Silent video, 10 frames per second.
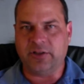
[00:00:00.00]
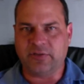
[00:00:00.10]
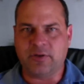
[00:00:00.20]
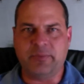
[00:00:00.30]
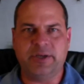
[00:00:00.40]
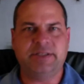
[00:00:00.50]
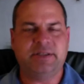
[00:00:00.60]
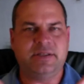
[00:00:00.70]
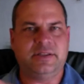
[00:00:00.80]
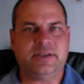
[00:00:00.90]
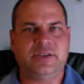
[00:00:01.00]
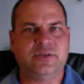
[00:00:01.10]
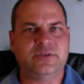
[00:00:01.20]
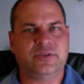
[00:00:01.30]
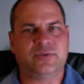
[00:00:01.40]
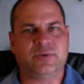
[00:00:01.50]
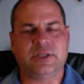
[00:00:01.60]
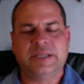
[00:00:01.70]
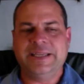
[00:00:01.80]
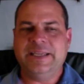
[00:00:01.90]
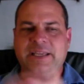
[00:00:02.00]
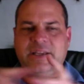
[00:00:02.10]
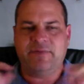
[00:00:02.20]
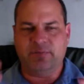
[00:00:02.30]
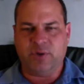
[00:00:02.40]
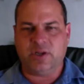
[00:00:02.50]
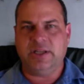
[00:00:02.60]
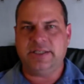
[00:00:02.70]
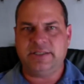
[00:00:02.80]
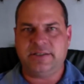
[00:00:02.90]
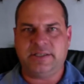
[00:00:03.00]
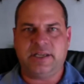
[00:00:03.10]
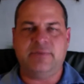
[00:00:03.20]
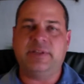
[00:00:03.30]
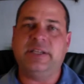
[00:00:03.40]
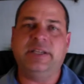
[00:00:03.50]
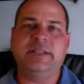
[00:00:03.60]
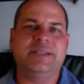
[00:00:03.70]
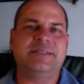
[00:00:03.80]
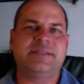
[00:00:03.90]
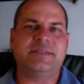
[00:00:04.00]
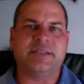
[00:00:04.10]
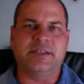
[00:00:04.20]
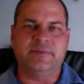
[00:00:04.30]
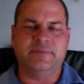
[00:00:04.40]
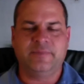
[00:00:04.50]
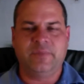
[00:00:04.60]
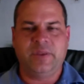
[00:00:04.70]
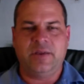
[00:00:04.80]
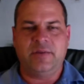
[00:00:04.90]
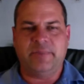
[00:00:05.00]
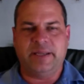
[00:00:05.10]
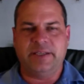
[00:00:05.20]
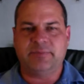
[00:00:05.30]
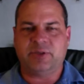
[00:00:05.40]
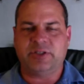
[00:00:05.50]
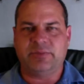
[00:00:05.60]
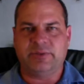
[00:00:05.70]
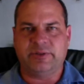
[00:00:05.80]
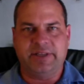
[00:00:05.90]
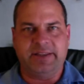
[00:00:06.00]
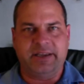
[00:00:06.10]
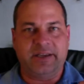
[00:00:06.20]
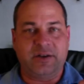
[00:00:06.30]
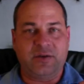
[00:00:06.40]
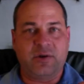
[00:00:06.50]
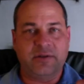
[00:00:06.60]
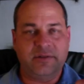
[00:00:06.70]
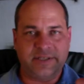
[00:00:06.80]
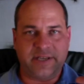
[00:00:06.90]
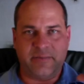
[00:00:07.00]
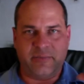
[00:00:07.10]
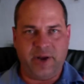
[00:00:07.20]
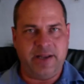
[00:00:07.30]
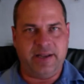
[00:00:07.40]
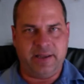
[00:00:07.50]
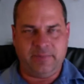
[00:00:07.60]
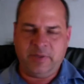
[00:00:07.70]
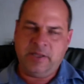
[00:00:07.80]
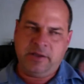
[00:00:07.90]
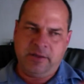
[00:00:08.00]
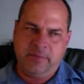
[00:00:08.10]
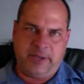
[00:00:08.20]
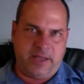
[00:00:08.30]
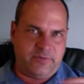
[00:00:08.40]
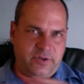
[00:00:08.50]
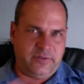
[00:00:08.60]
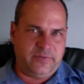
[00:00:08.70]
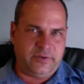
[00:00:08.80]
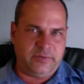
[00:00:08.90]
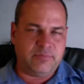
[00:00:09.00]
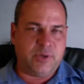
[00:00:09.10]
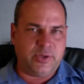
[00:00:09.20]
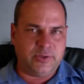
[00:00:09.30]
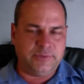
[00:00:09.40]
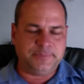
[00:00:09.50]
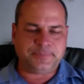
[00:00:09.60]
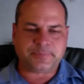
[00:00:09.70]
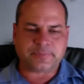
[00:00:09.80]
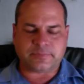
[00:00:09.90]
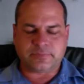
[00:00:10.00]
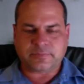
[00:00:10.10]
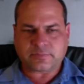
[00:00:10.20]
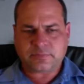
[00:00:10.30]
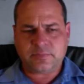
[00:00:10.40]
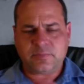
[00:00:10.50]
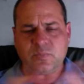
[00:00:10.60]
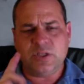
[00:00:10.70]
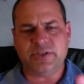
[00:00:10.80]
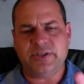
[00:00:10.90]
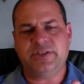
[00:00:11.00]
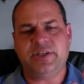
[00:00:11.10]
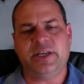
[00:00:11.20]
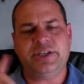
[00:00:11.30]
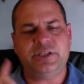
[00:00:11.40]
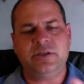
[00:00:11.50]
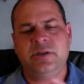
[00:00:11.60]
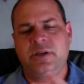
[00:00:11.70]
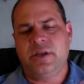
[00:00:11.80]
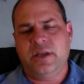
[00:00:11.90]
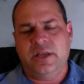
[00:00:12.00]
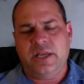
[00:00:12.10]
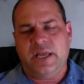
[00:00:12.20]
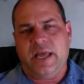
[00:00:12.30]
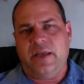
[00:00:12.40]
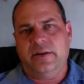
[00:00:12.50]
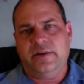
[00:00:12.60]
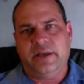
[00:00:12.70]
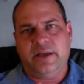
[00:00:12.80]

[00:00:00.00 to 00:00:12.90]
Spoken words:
of compressor that they use as well. If the model is the same, then it is the same. But it's possible that they can quote the same brand name, but have a different model. So insulation and